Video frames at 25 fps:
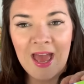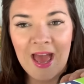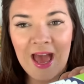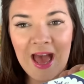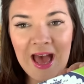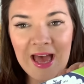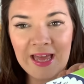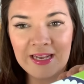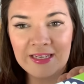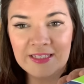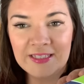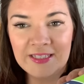
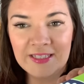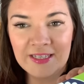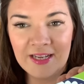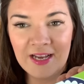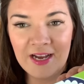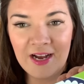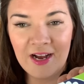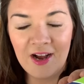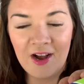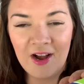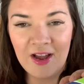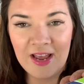And
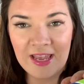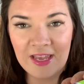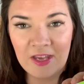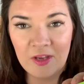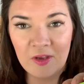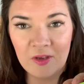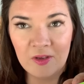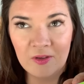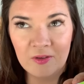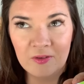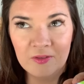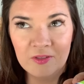I
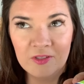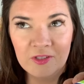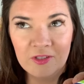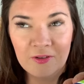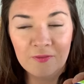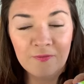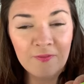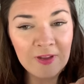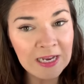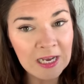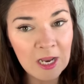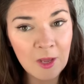used
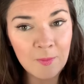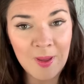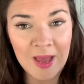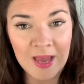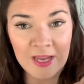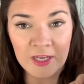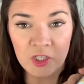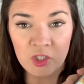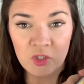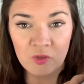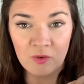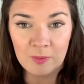phyllo
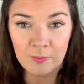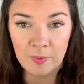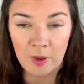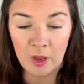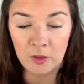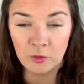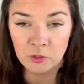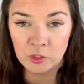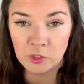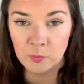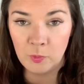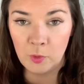pastry, but I
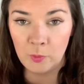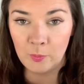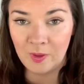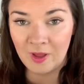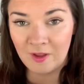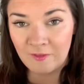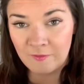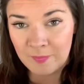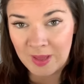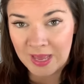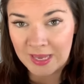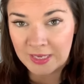also bought
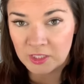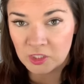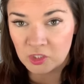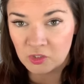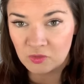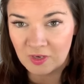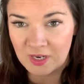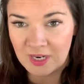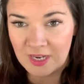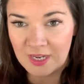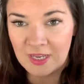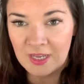puff
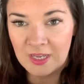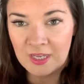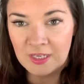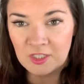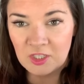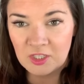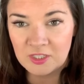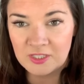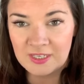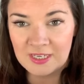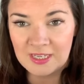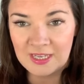pastry
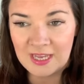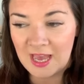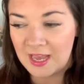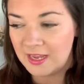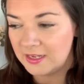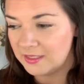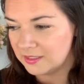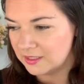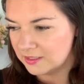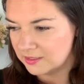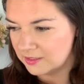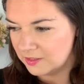just in
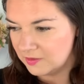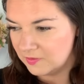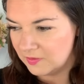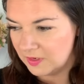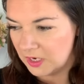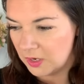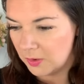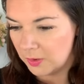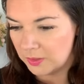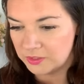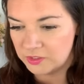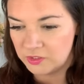case because I didn't really
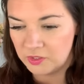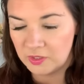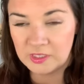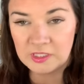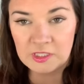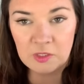know what I was doing.